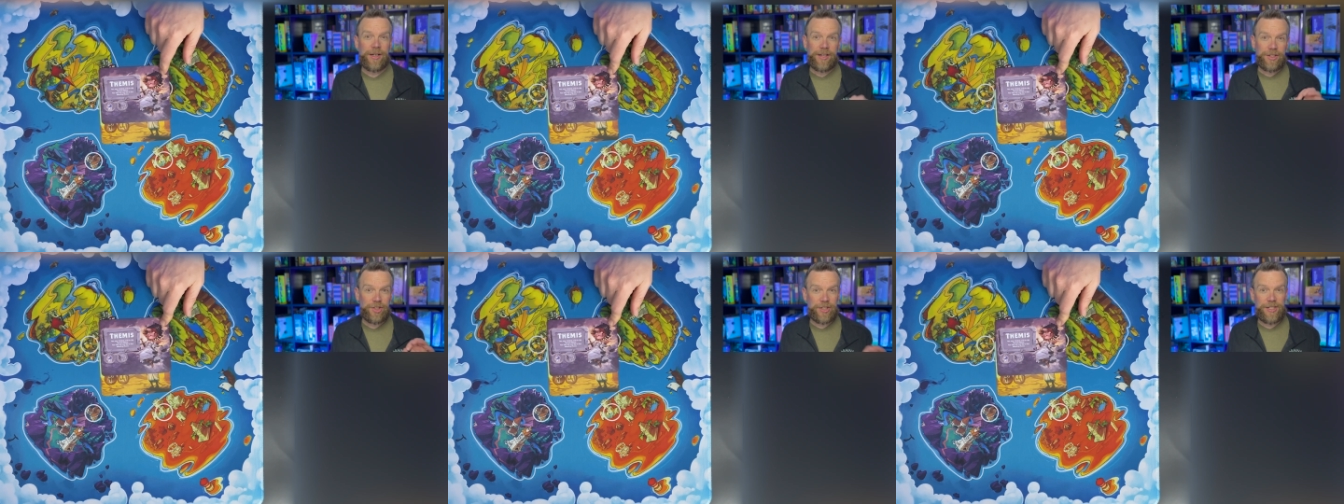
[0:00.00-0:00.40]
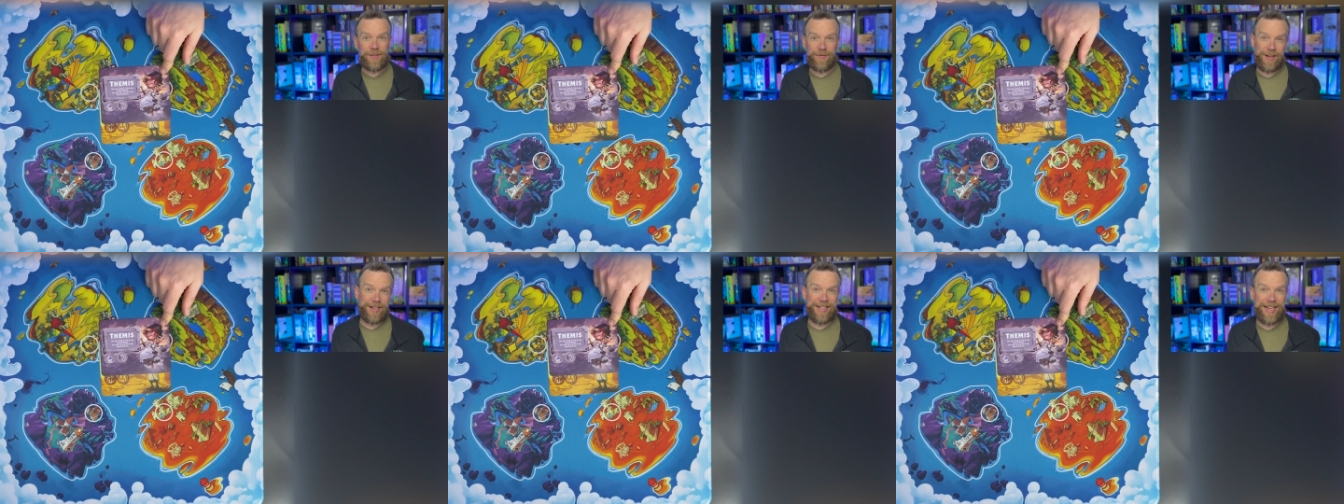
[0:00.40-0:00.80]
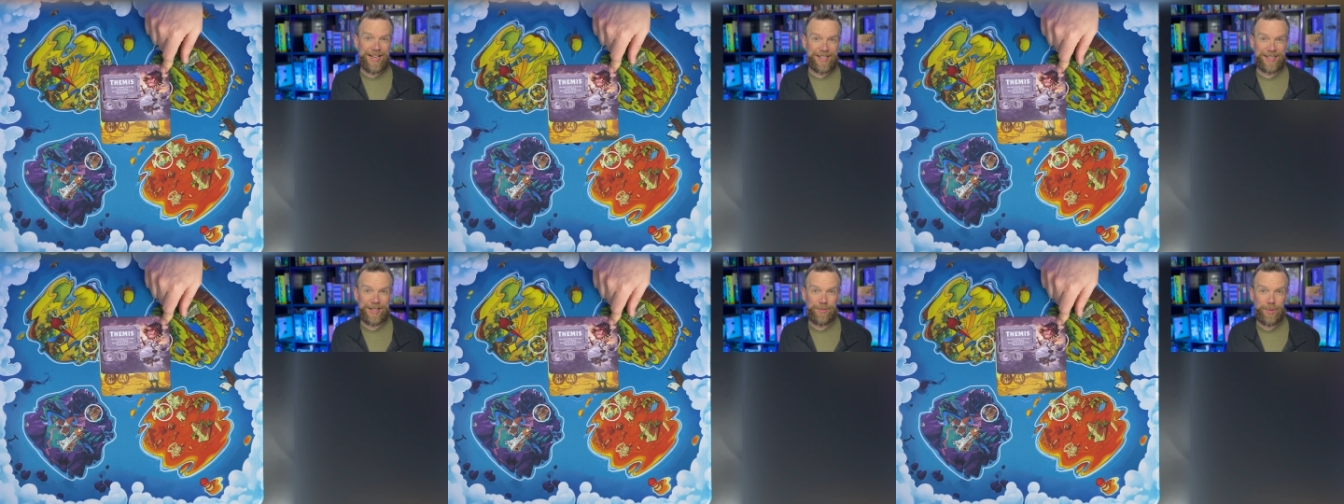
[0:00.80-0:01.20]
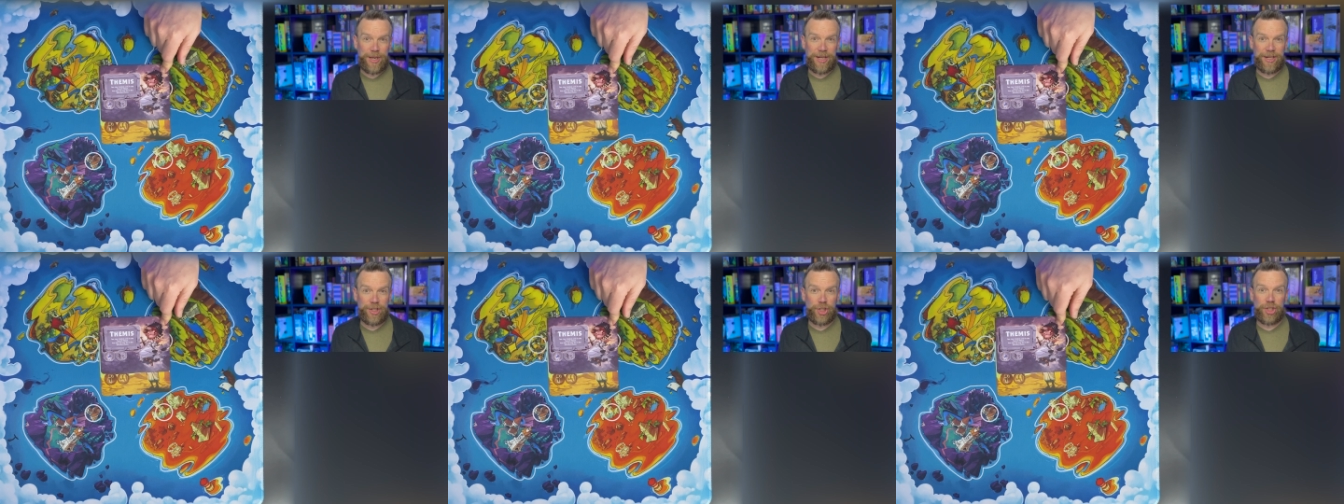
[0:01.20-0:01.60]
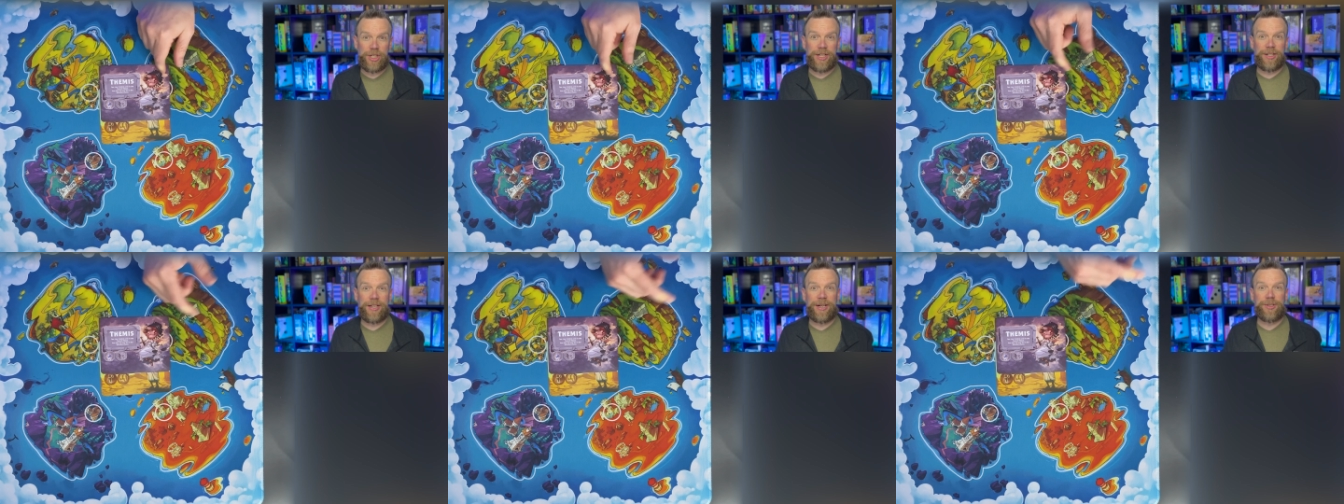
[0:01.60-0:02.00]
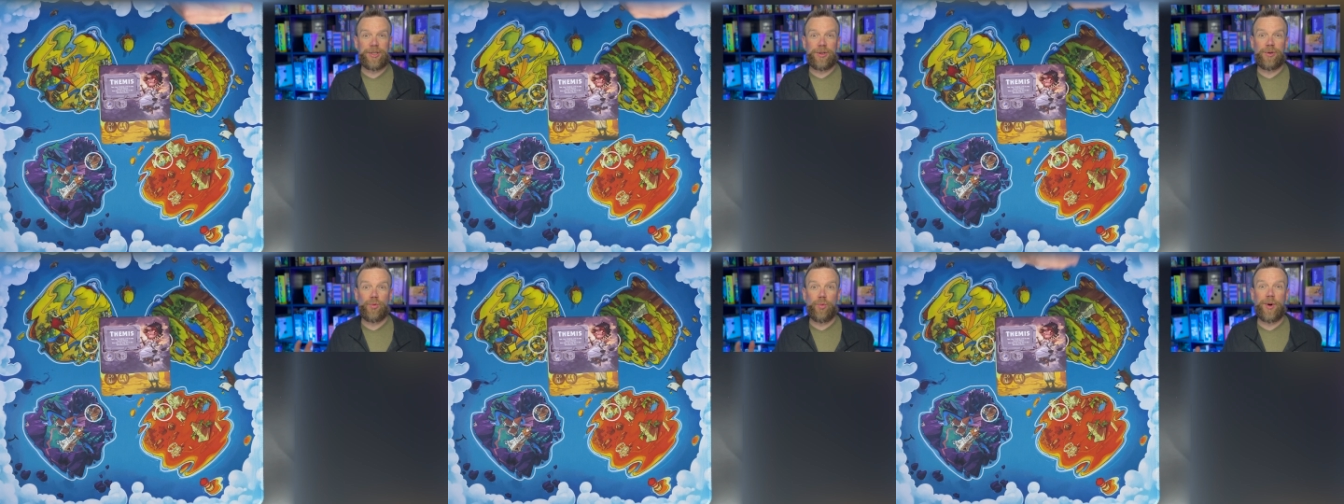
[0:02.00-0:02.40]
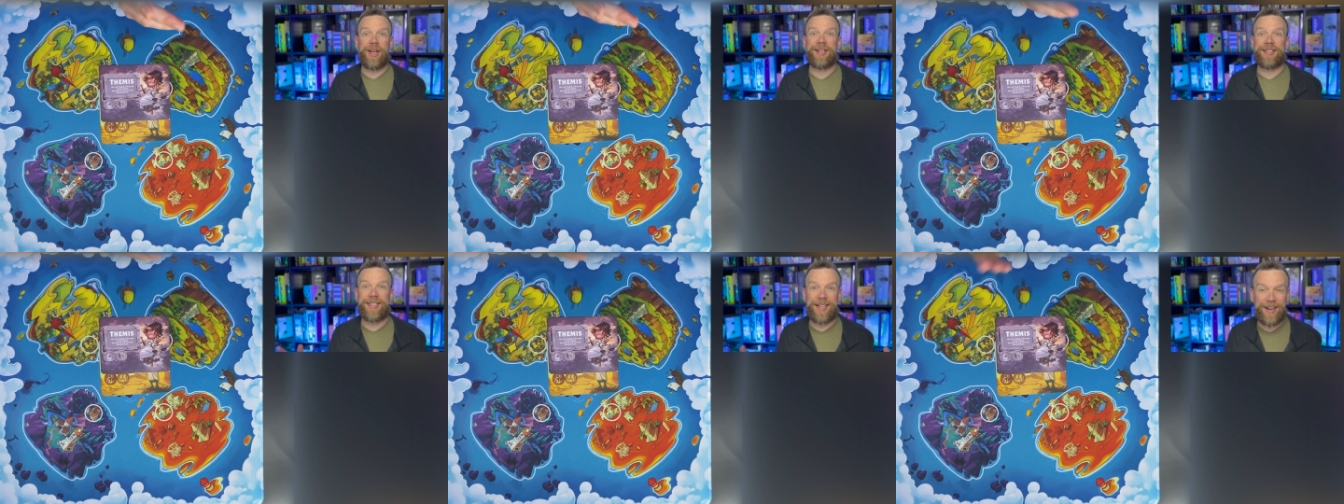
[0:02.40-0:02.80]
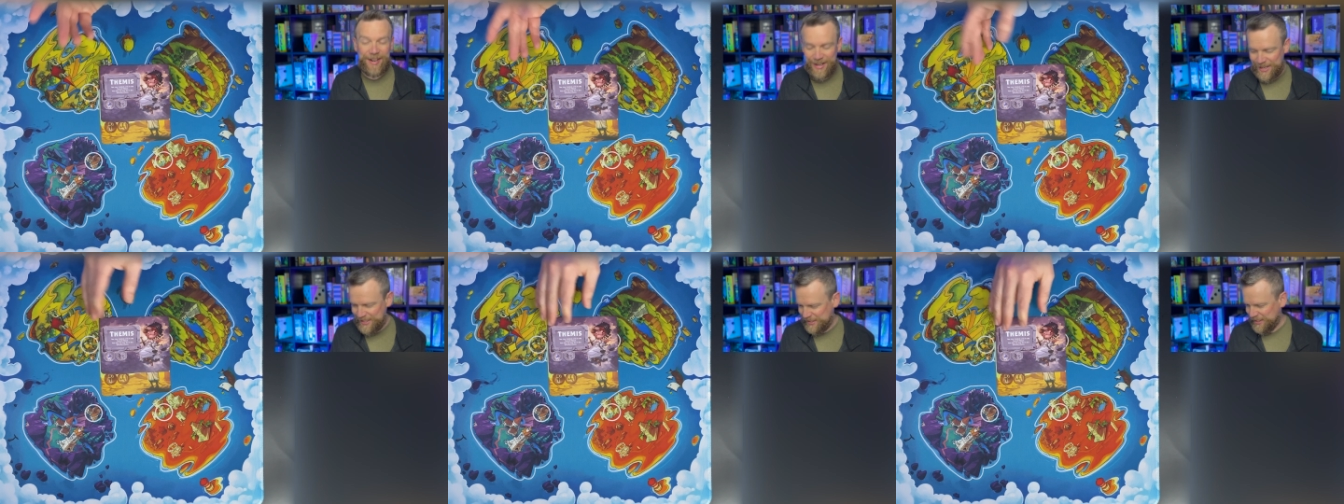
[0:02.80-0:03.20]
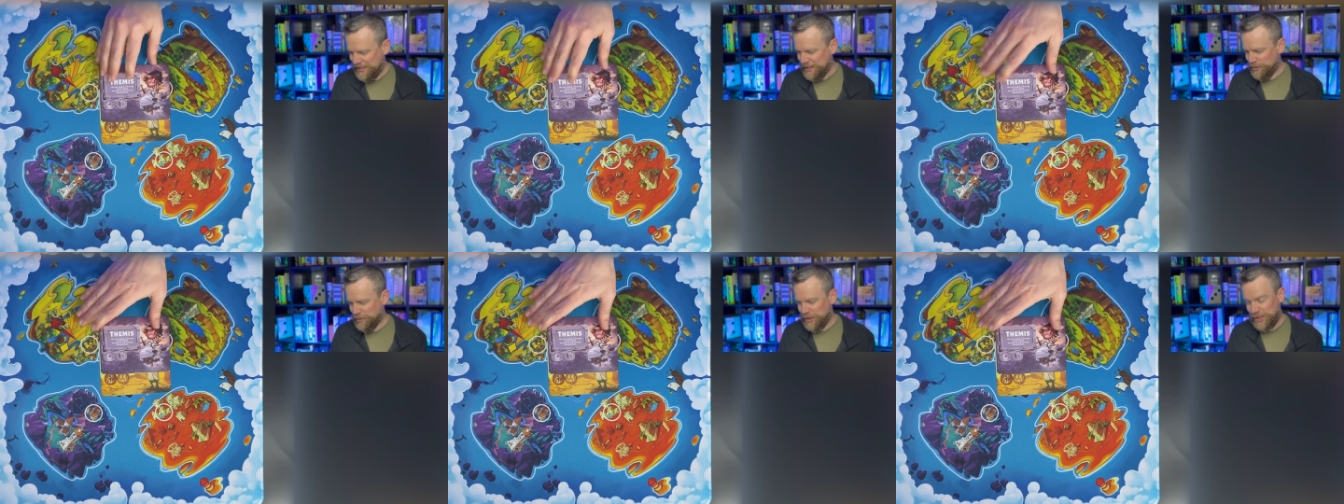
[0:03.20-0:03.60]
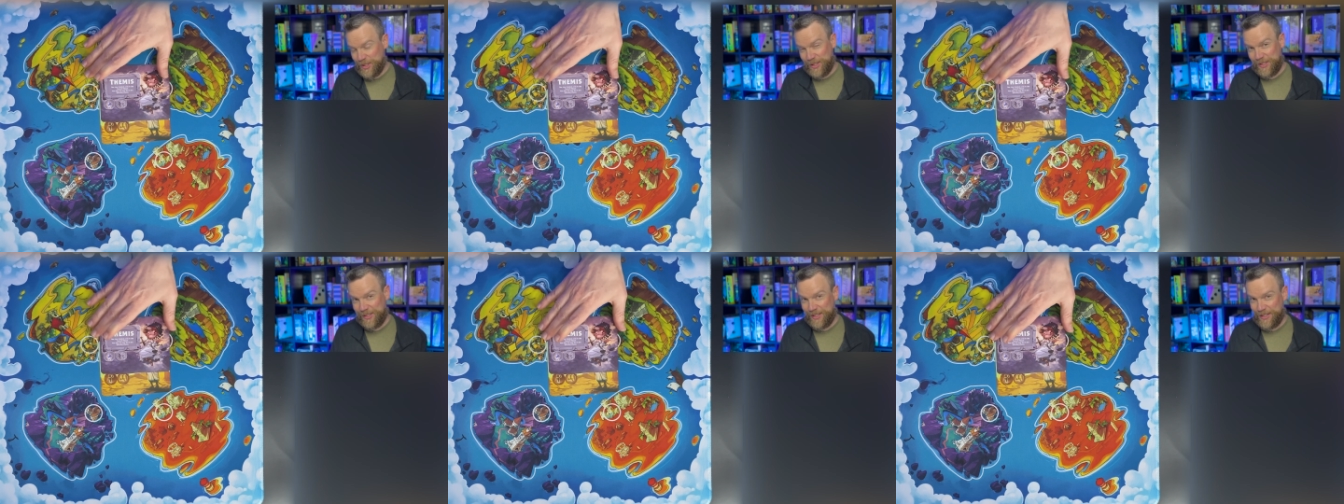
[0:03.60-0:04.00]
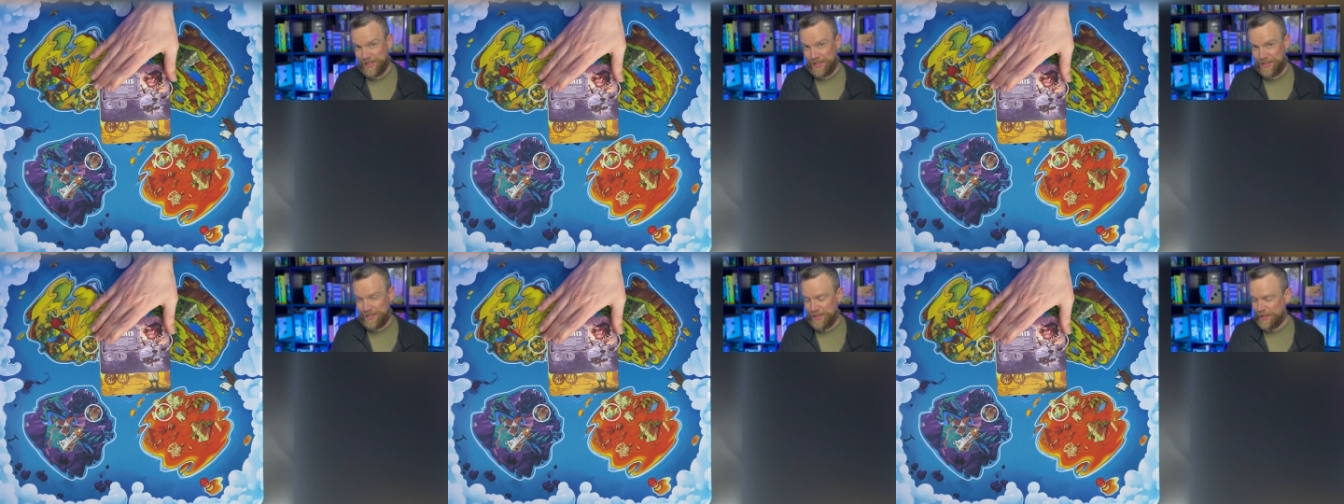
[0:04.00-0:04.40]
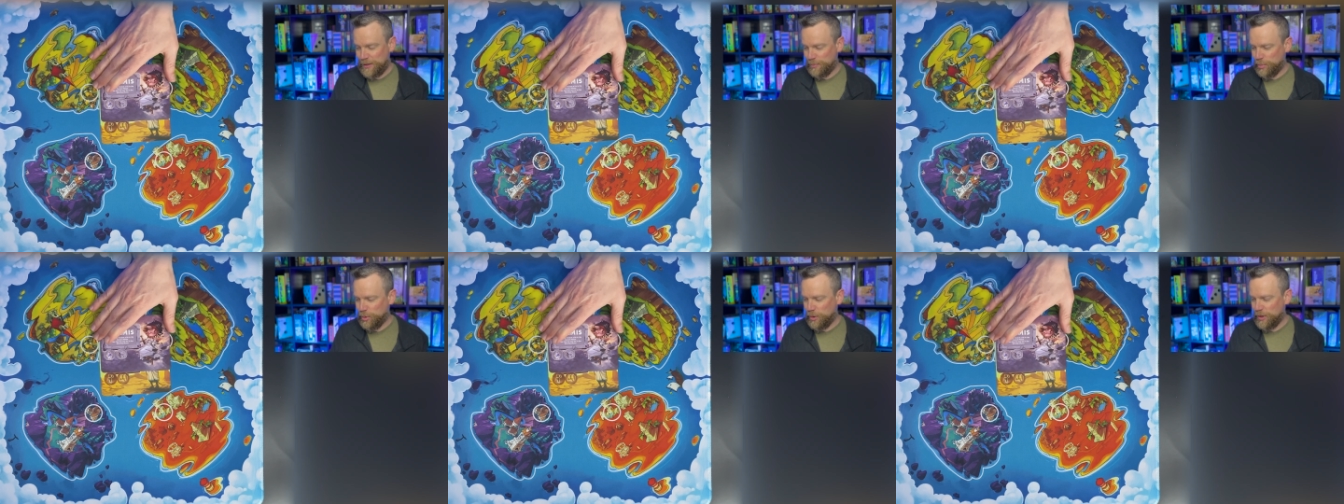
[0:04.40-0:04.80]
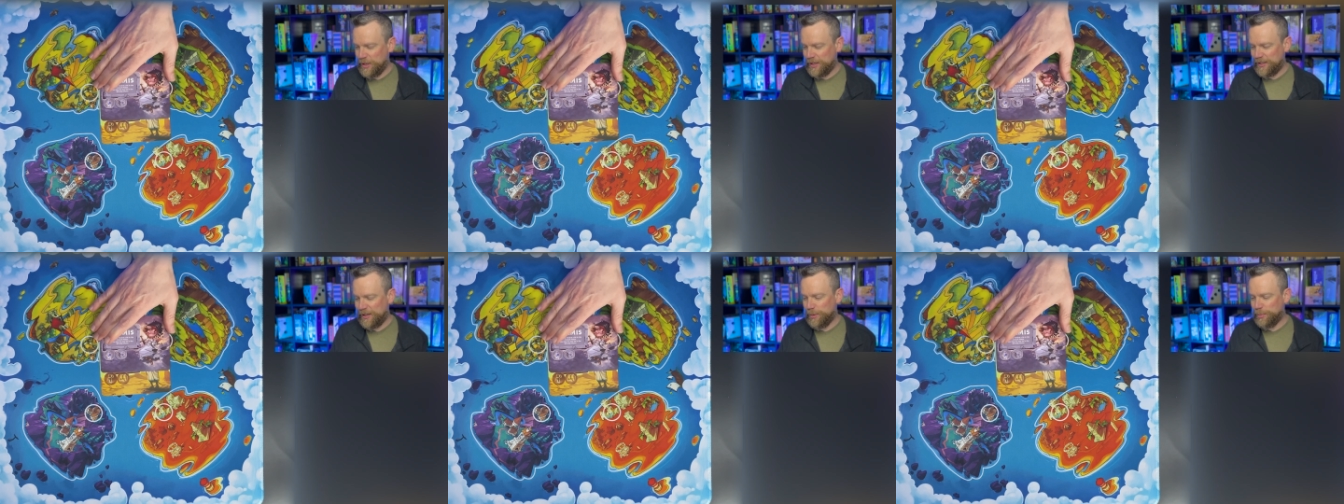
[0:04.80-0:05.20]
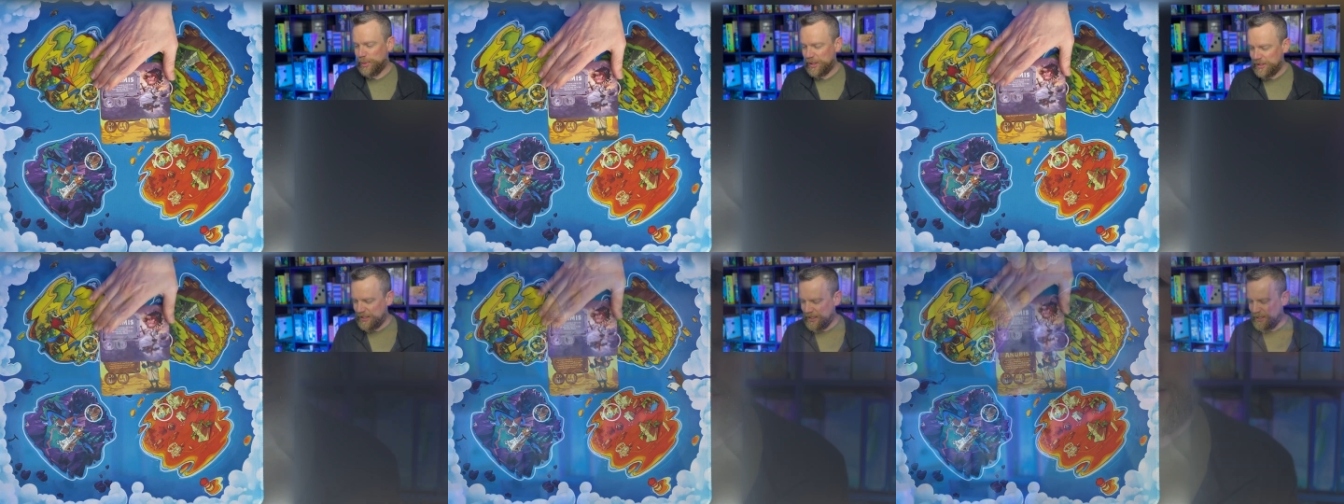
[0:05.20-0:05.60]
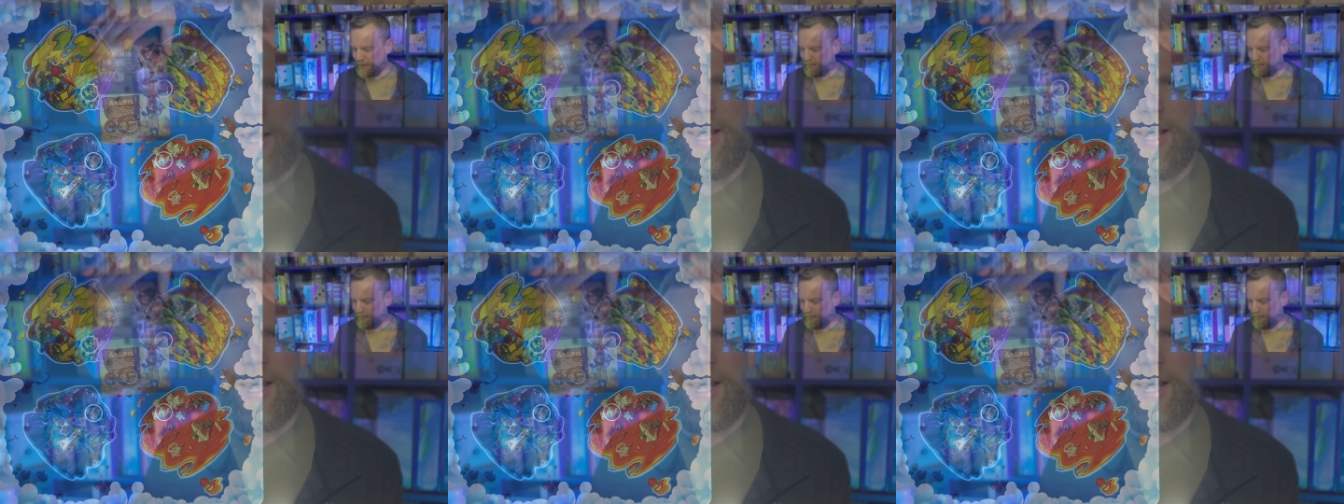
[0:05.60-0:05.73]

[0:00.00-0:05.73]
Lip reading: She's fantastic because she allows you to win ties, which is an important ability.